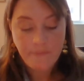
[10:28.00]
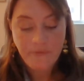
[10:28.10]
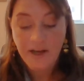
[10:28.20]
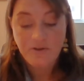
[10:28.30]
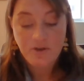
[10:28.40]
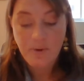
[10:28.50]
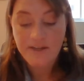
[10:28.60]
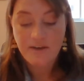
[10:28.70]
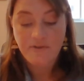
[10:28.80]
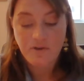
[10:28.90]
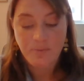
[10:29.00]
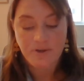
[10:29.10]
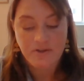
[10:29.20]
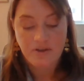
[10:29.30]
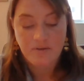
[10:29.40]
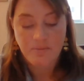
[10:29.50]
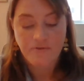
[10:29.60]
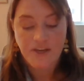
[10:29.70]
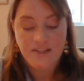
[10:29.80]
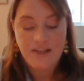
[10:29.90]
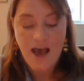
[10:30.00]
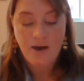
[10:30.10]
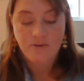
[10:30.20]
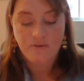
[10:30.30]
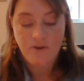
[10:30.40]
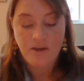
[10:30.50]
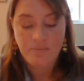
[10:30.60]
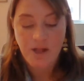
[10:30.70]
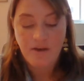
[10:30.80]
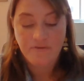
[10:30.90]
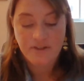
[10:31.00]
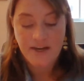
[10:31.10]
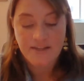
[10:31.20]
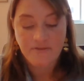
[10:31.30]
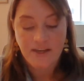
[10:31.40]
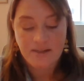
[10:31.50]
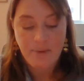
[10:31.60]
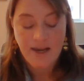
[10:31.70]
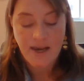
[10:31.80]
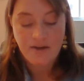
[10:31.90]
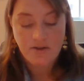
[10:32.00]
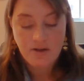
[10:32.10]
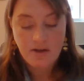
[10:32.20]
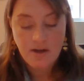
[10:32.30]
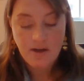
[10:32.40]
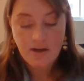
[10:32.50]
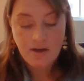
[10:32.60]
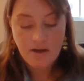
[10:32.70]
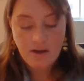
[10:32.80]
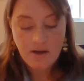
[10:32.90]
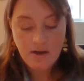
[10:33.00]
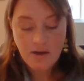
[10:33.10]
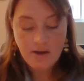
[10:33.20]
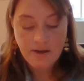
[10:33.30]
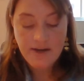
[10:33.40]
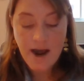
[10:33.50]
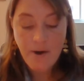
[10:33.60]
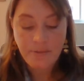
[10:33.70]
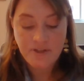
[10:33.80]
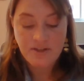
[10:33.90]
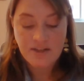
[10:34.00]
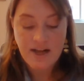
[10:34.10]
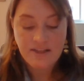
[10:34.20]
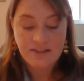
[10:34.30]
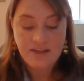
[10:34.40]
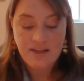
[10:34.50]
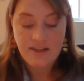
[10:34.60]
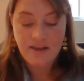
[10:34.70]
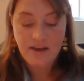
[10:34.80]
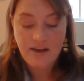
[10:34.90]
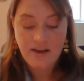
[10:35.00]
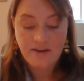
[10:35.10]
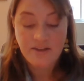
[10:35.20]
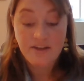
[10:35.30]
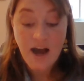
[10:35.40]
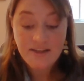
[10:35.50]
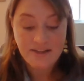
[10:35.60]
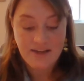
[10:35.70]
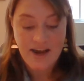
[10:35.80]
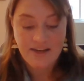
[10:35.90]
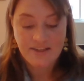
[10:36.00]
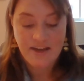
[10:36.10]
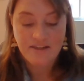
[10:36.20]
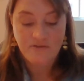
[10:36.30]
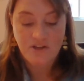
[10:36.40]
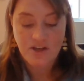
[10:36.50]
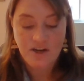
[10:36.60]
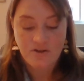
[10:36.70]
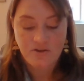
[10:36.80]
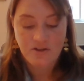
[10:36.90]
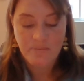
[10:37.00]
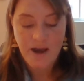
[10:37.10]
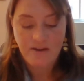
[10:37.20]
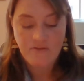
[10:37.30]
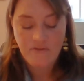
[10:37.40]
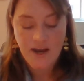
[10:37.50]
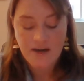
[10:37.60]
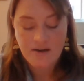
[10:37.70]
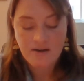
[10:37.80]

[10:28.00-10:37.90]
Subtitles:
I used to watch every new person moving into the house on the block for signs of kids my age. Now I was just glad to not see any signs of teenagers in the back of the van.